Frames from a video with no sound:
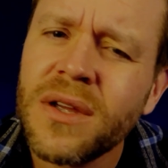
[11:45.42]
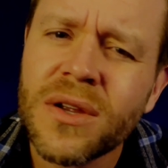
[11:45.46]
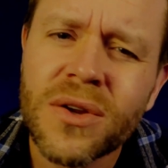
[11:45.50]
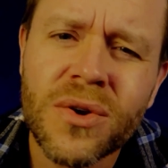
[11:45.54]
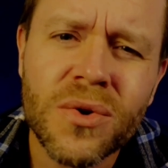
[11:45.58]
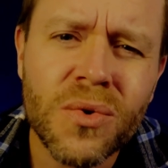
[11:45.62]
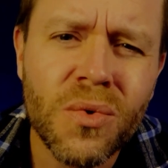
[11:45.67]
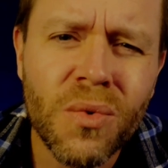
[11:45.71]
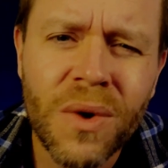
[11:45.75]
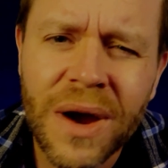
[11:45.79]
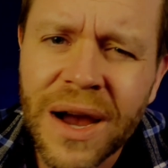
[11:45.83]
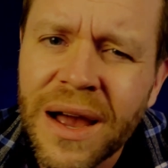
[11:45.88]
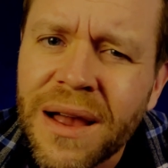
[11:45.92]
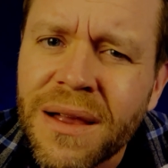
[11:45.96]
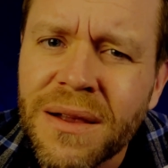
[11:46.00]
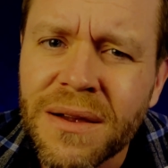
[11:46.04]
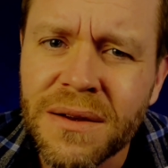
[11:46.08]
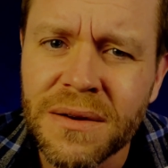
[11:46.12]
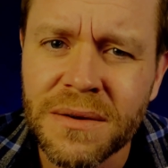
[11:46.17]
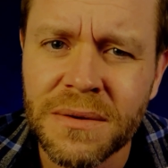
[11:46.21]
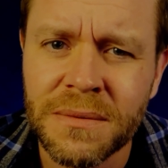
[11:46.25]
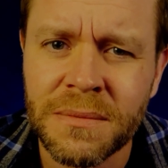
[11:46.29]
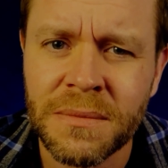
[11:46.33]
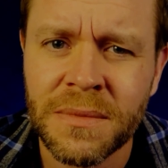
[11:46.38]
You're
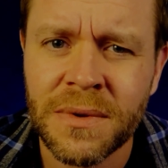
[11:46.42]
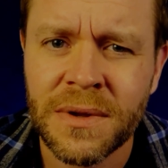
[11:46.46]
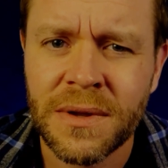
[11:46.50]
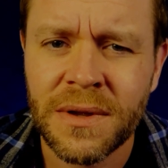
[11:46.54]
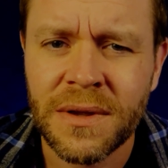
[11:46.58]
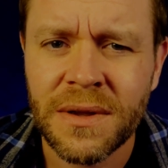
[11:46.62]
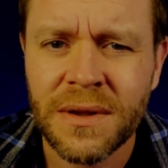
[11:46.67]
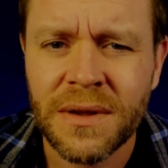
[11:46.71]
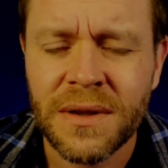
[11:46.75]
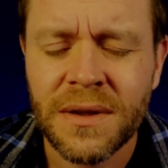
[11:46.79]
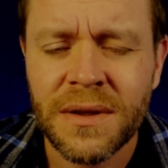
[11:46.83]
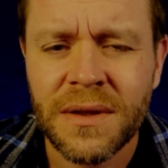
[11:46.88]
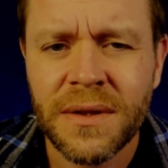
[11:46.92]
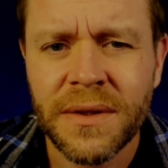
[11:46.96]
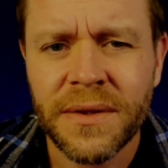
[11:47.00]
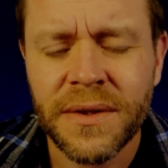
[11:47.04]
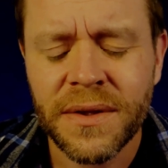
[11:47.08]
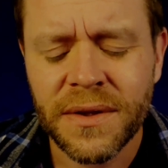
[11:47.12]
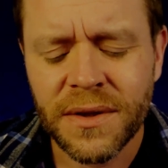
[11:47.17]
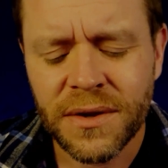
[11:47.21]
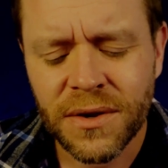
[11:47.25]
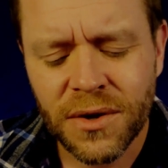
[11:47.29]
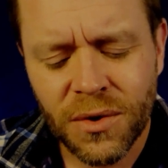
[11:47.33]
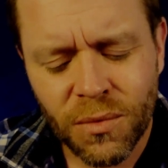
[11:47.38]
welcome.
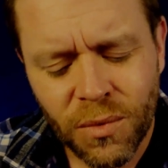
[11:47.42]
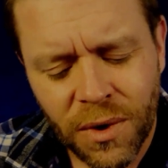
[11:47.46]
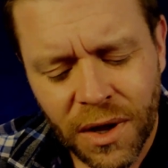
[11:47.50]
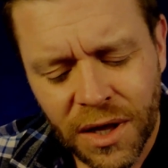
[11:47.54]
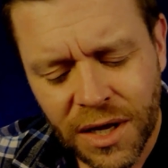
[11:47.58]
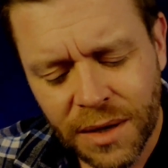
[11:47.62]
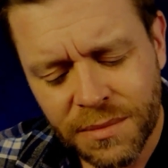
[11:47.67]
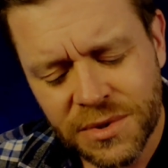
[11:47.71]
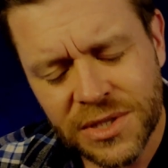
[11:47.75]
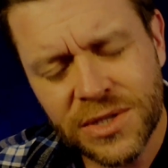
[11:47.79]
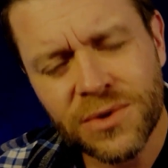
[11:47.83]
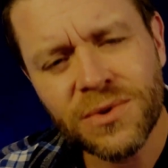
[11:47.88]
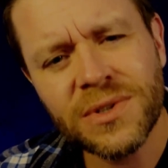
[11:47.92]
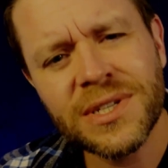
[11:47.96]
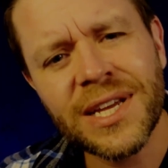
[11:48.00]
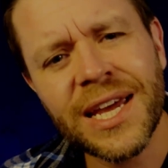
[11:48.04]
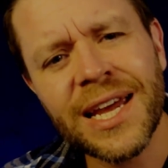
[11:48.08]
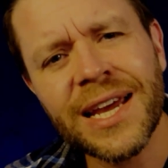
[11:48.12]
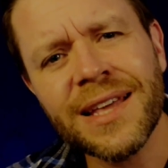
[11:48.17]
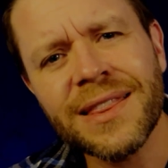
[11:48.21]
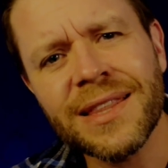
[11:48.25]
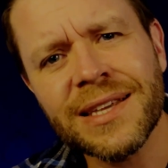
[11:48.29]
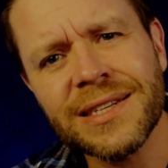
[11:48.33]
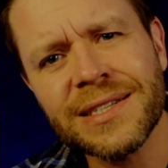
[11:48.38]
You're welcome. So you
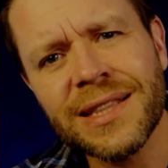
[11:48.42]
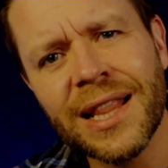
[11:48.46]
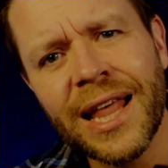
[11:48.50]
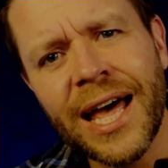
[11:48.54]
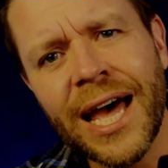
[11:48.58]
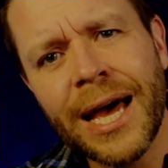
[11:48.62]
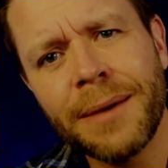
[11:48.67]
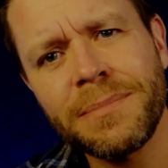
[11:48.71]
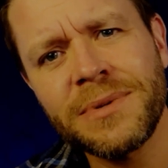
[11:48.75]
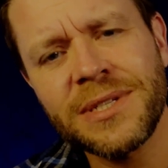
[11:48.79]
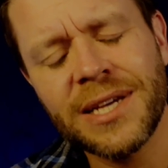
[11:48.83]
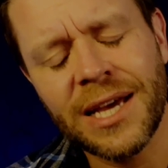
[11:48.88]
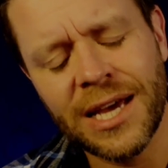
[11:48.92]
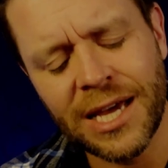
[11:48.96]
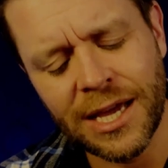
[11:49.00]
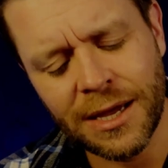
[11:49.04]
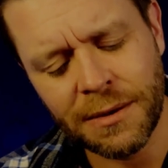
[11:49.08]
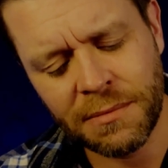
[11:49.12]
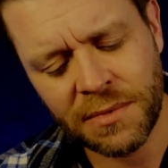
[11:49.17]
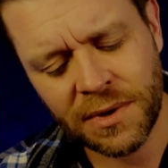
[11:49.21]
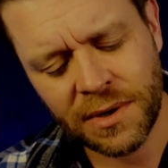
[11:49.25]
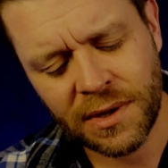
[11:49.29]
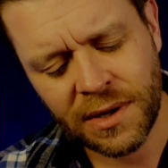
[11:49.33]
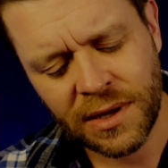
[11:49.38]
take this
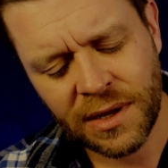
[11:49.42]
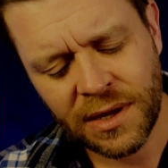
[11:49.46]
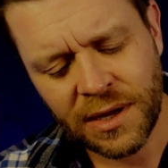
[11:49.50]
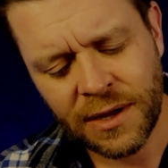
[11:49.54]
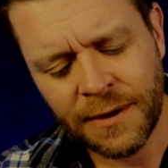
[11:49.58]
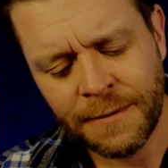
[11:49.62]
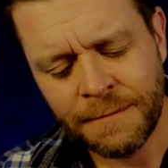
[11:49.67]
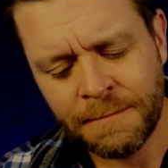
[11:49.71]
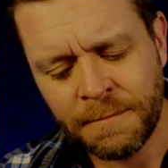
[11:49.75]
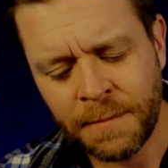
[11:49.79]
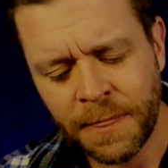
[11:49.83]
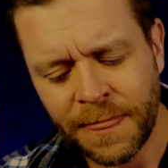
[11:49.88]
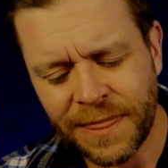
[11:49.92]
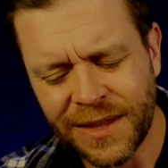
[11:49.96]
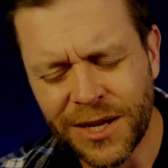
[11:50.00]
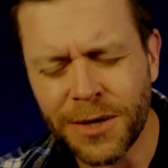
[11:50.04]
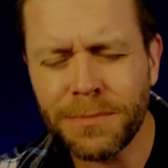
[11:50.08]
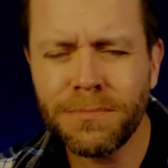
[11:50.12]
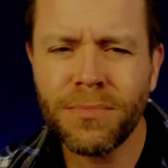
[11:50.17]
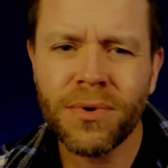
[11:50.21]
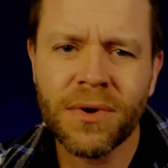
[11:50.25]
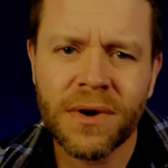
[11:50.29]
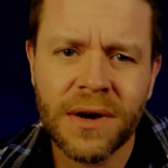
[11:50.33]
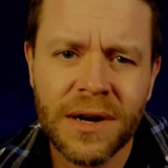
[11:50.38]
laptop, you
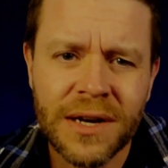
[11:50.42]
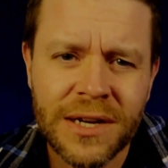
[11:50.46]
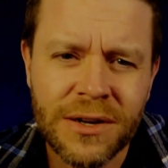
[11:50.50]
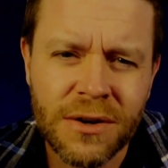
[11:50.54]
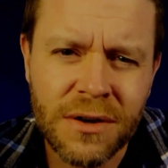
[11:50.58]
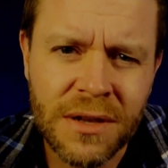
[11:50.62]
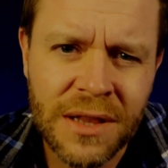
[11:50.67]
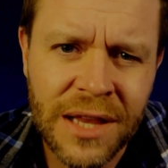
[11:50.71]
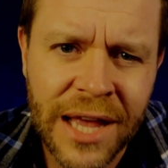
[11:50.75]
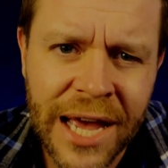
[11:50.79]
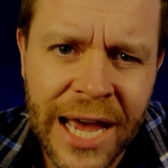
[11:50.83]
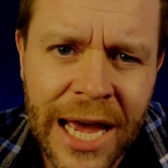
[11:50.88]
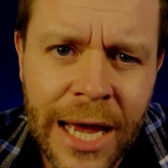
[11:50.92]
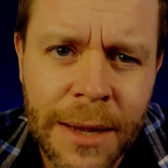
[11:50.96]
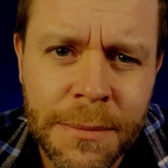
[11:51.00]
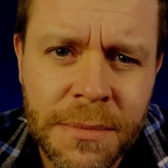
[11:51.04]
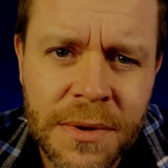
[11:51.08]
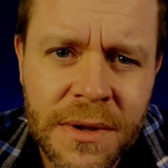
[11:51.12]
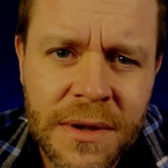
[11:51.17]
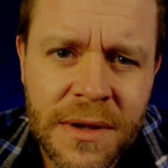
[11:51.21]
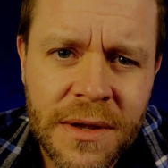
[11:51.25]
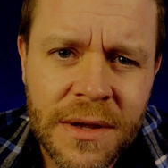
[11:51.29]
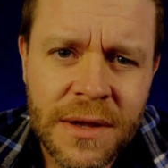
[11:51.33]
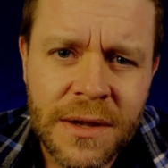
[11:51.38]
put it in your lap,
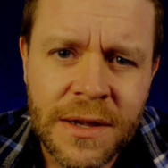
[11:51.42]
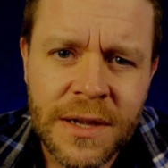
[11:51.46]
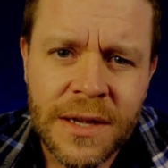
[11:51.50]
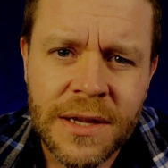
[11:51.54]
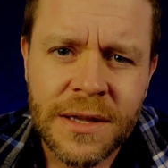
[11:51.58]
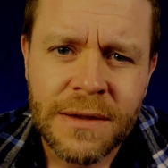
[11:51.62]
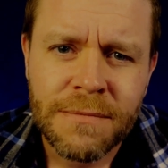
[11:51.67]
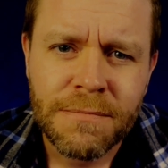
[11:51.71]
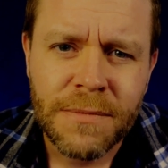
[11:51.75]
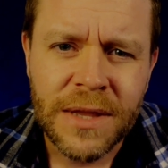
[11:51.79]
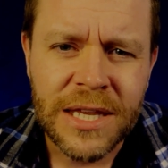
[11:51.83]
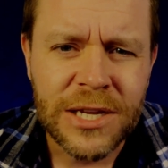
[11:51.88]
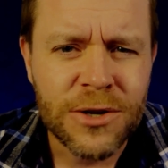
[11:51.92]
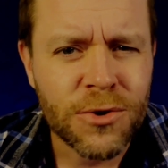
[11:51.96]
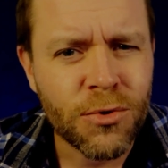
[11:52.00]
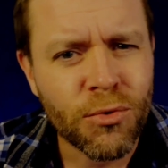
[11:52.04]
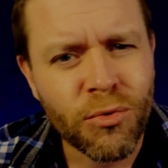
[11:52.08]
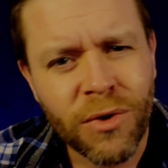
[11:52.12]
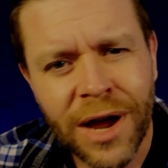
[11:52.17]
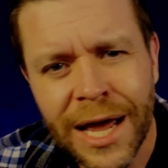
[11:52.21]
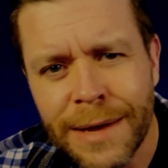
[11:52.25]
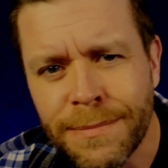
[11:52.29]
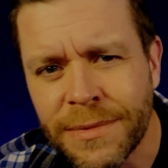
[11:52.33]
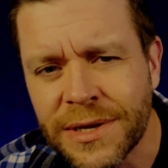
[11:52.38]
and you
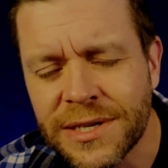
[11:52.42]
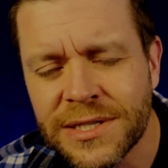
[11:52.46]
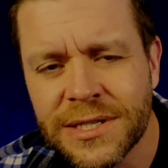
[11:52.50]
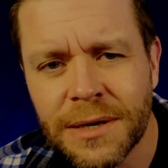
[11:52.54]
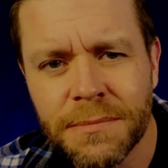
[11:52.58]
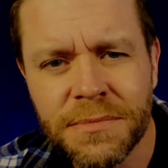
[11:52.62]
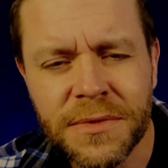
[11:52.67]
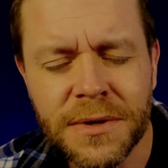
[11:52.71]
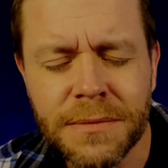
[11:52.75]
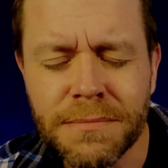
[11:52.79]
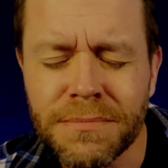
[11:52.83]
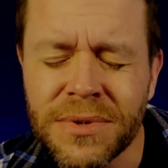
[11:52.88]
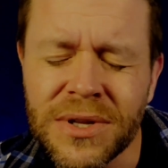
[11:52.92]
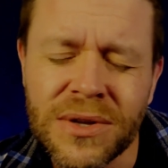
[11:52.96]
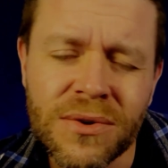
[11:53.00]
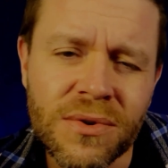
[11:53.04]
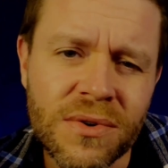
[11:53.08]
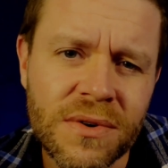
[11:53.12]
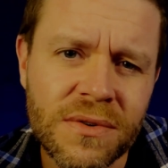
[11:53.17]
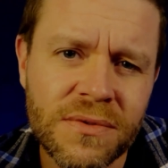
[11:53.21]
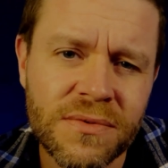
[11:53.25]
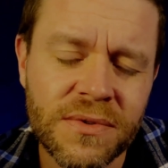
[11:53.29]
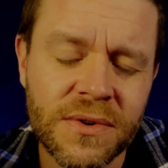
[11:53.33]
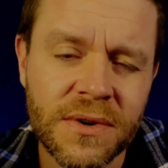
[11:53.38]
write me something
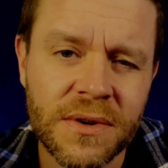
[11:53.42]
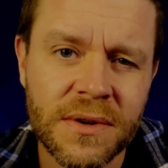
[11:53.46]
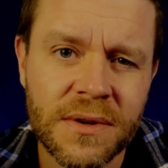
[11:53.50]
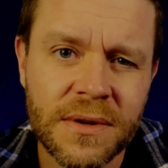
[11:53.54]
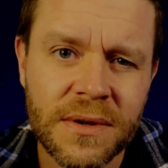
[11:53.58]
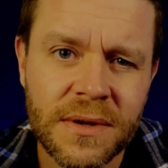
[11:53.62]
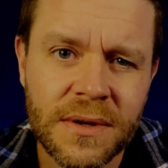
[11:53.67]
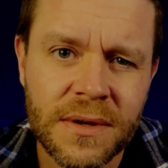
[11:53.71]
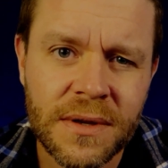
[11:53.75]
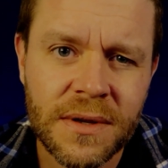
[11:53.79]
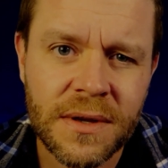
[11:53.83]
beautiful.